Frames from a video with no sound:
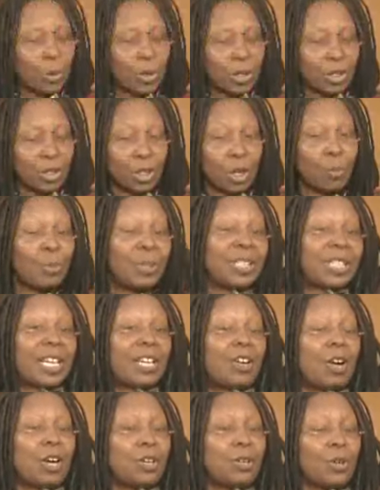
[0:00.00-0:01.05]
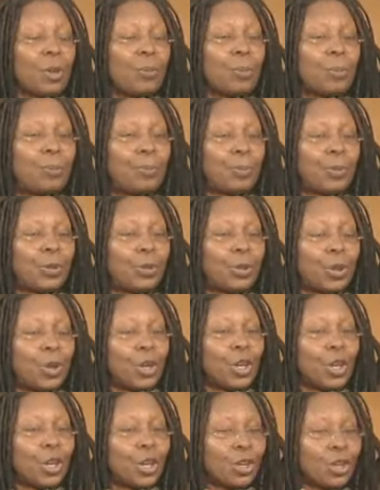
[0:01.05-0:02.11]
you know what they call
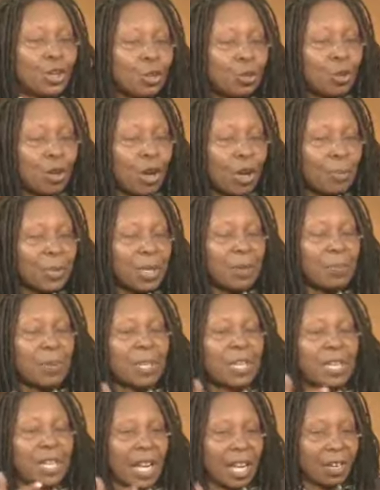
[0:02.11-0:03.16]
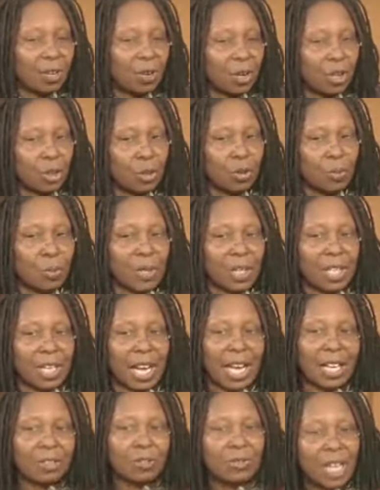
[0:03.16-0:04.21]
it. You call me a bigot. I call you a bigot.
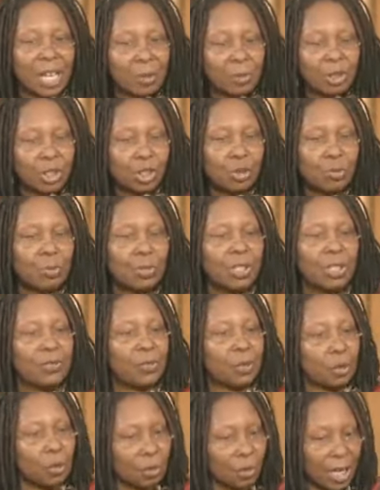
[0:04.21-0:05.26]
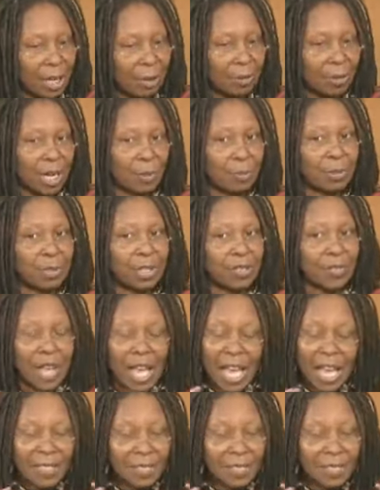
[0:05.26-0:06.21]
I don't like what you believe. You don't like what I believe.